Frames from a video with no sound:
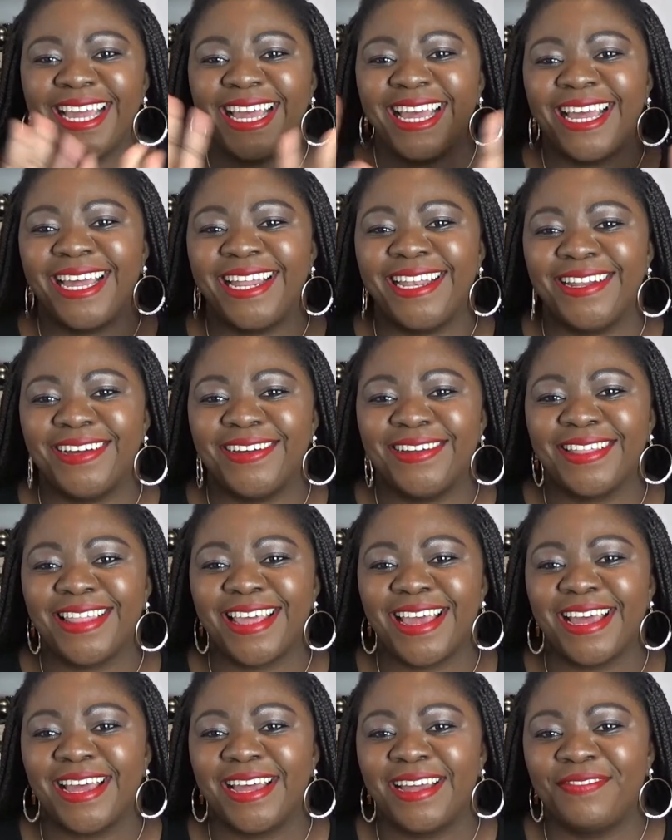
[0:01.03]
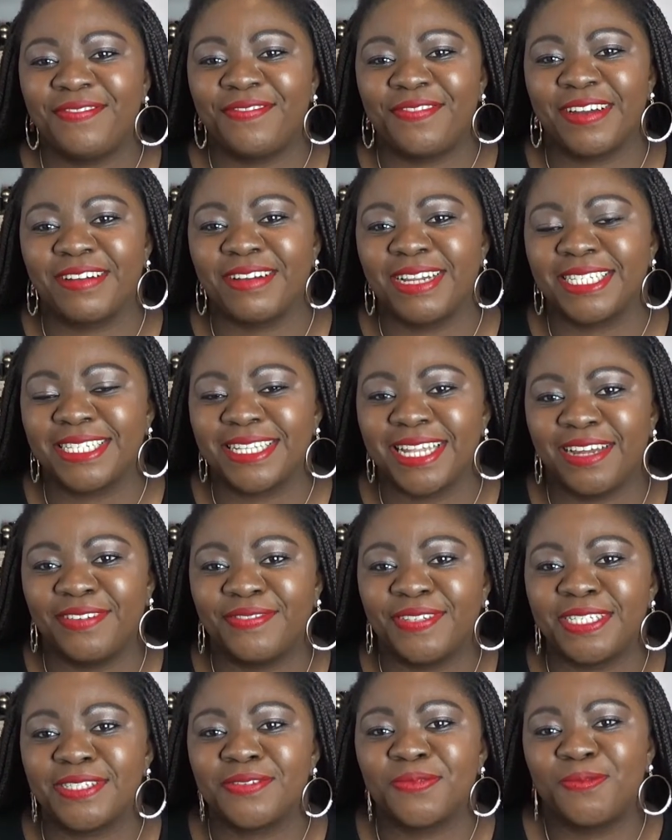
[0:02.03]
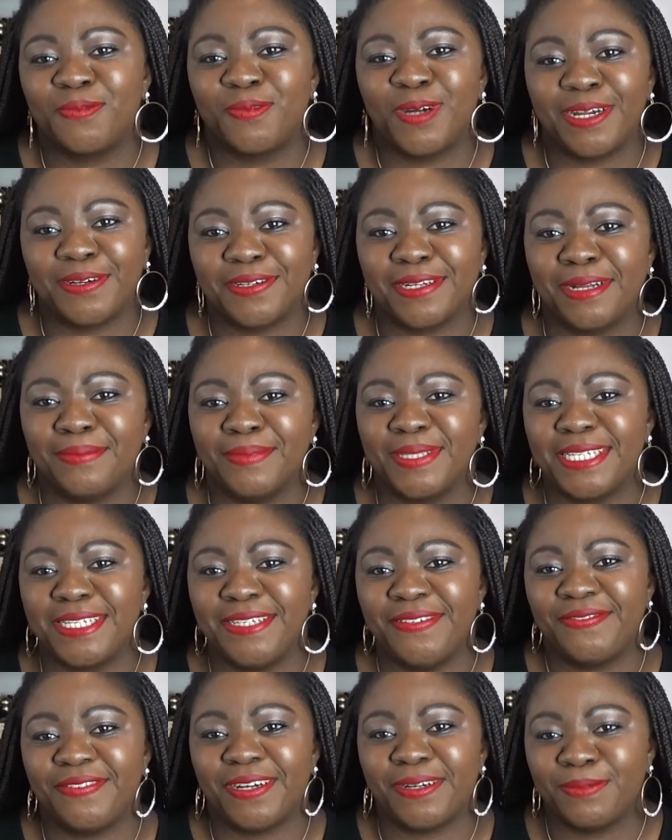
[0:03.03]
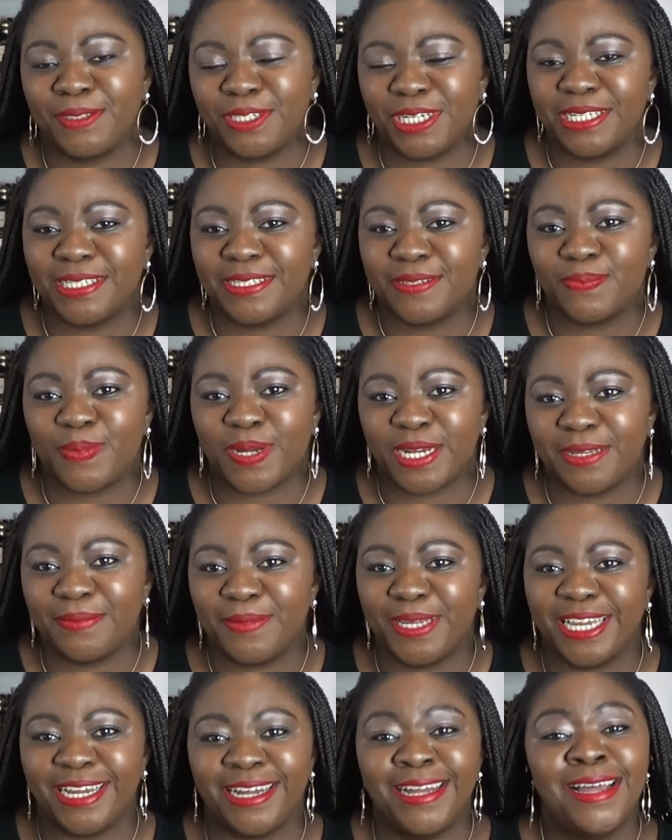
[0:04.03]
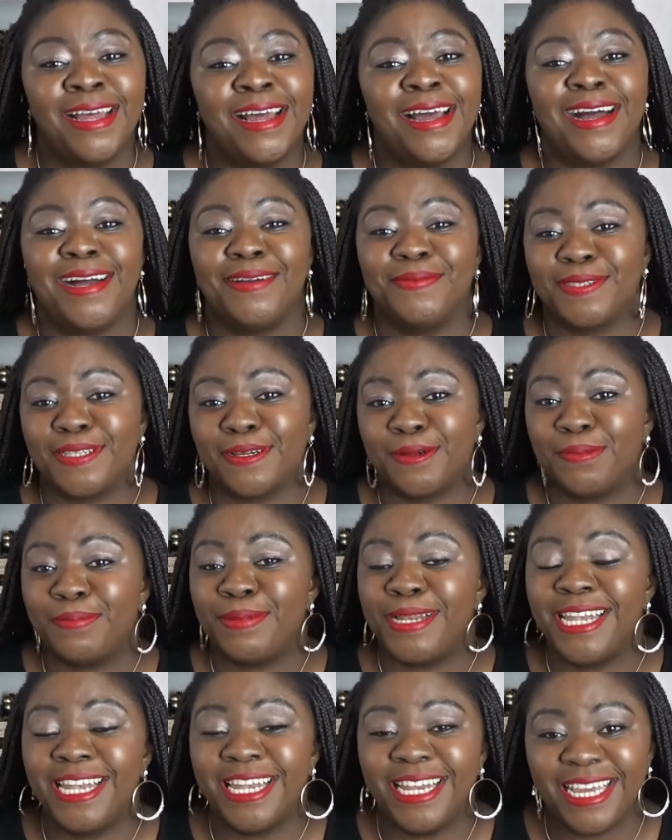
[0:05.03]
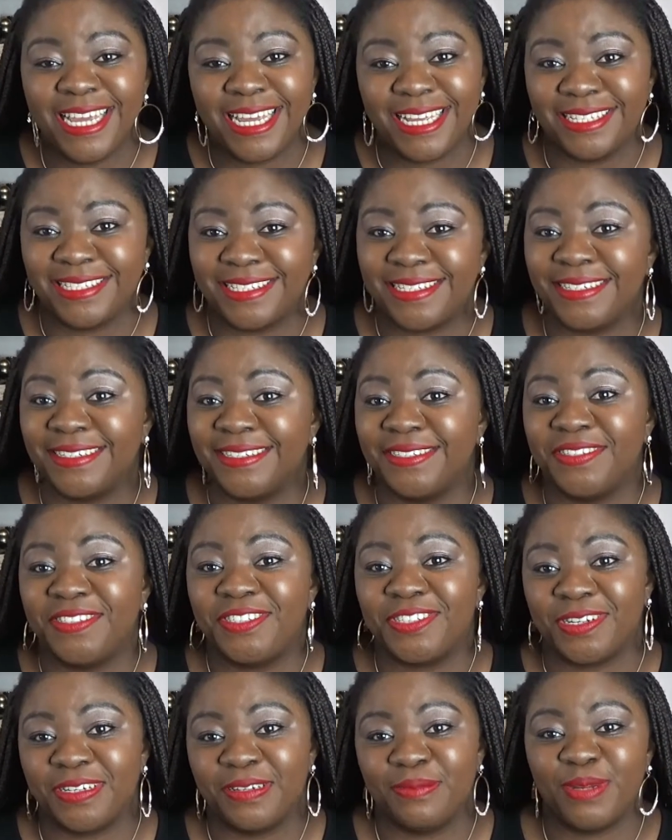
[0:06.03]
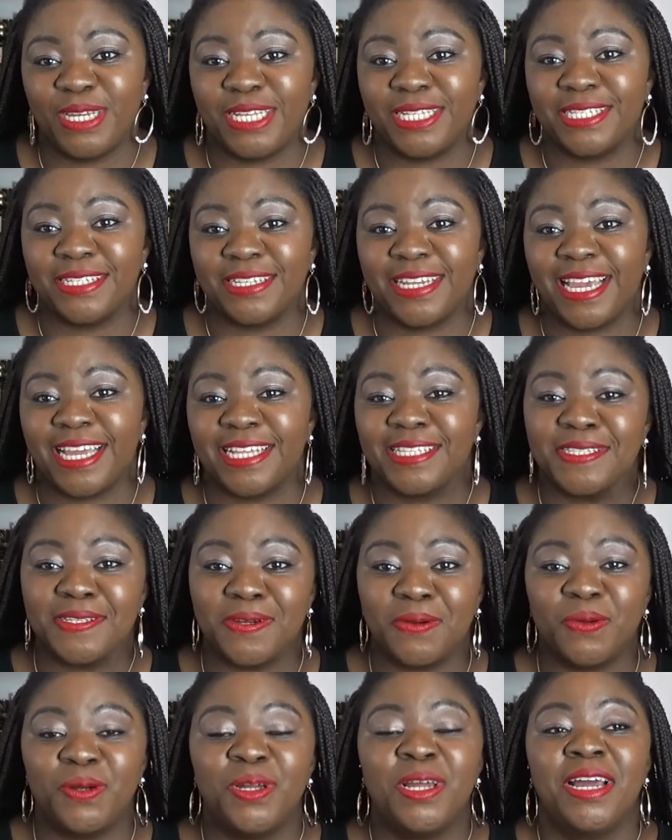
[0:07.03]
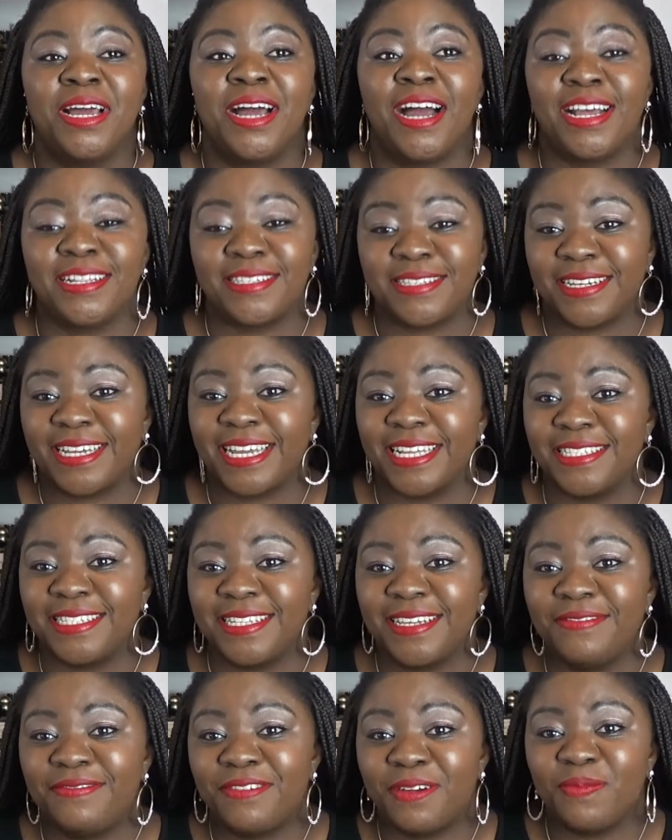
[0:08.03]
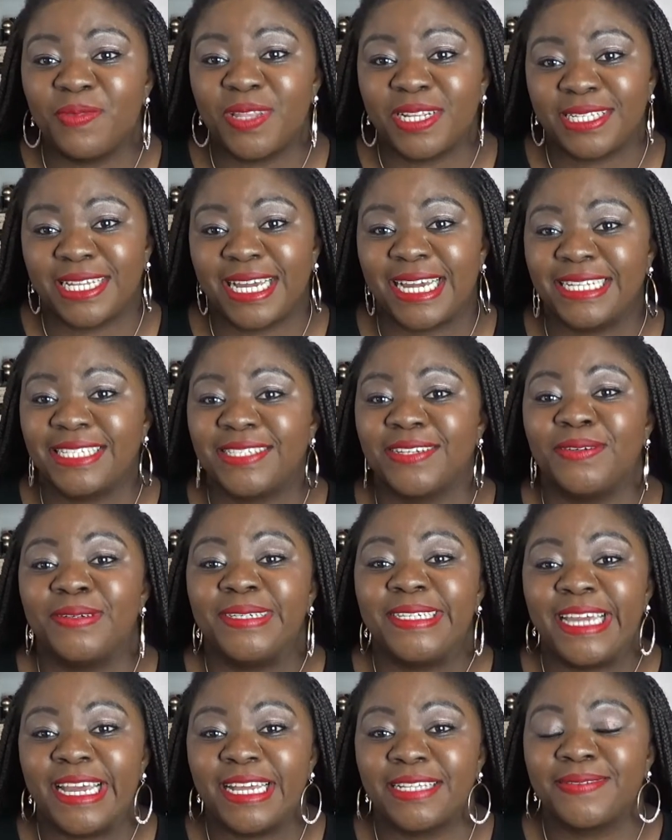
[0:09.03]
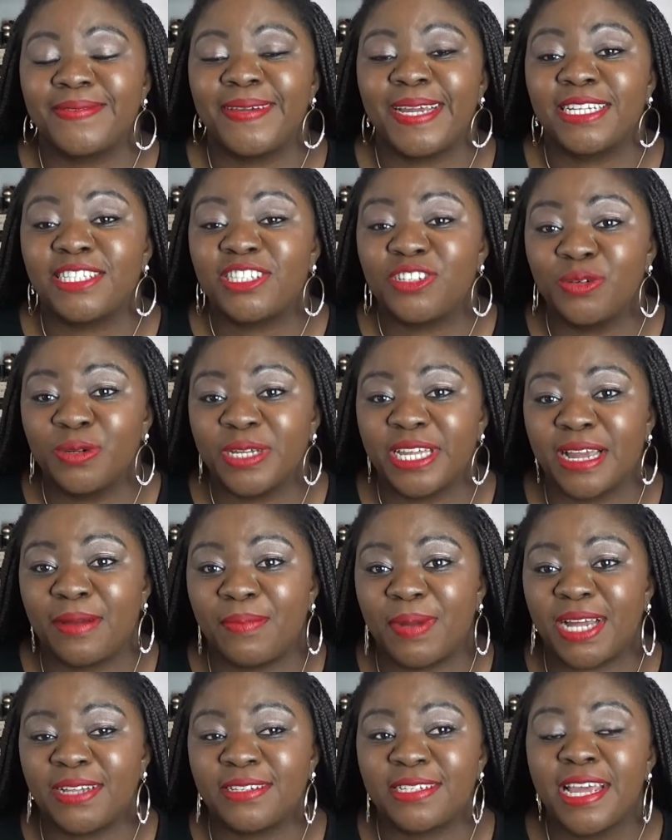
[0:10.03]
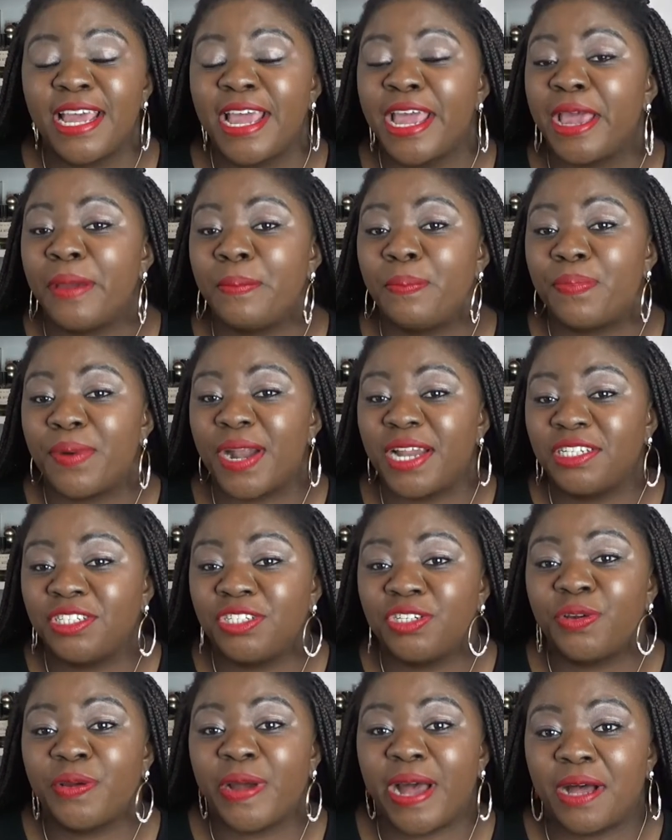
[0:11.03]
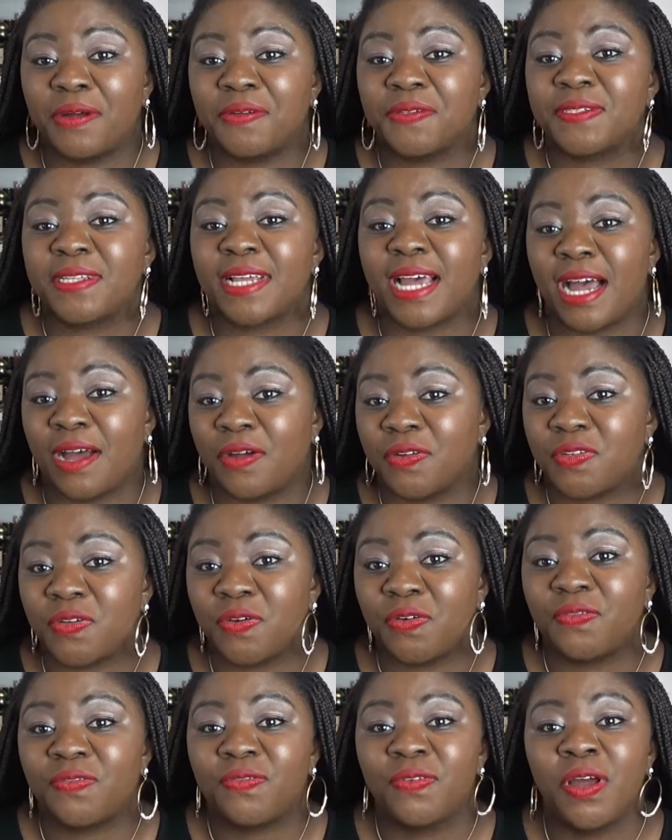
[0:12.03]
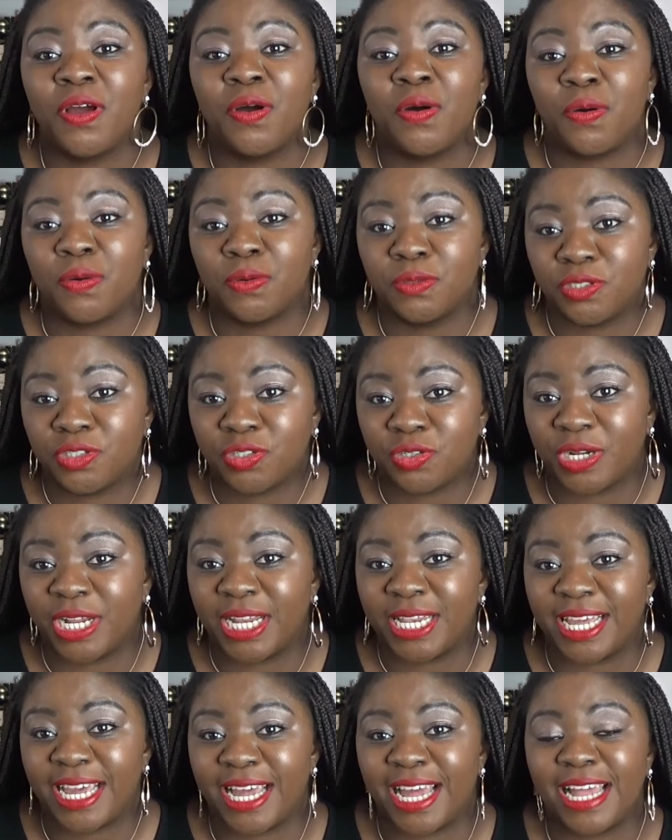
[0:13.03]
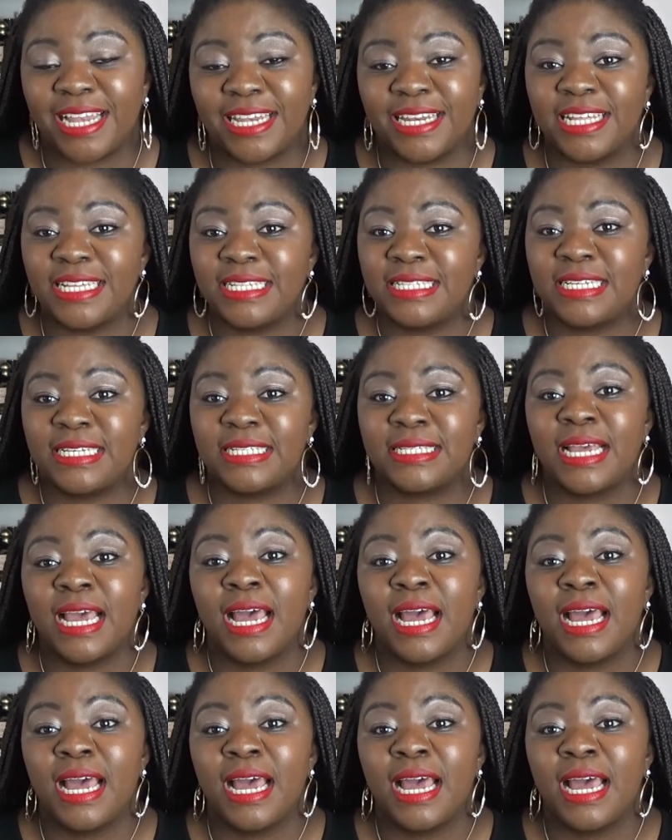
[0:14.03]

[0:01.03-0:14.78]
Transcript: Hello there, fragrance lovers. Welcome to Fab Trends by me. I'm so pleased you could join me today. So as you can see from the title, yes, we are talking about a brand new house out of Australia, and this is